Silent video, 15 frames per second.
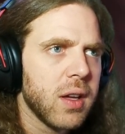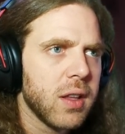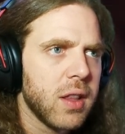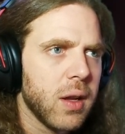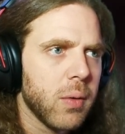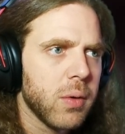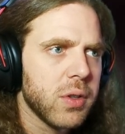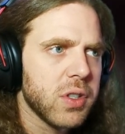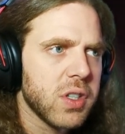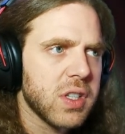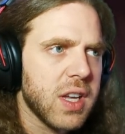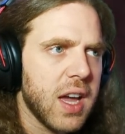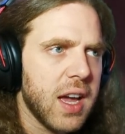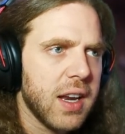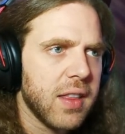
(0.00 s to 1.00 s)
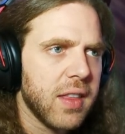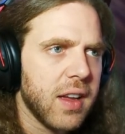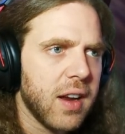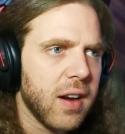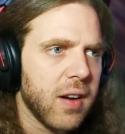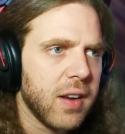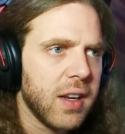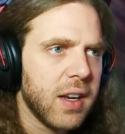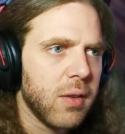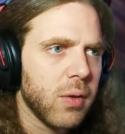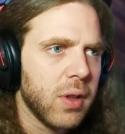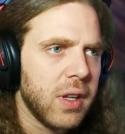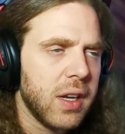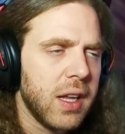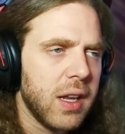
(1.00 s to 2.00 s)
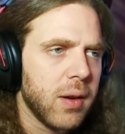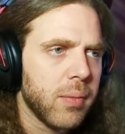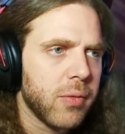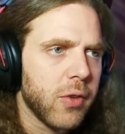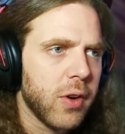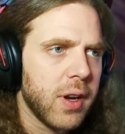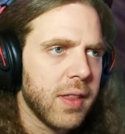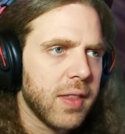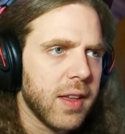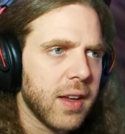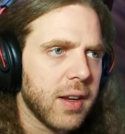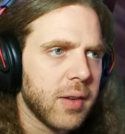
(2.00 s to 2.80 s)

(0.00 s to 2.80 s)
they were just kind of there. You didn't really need them for anything.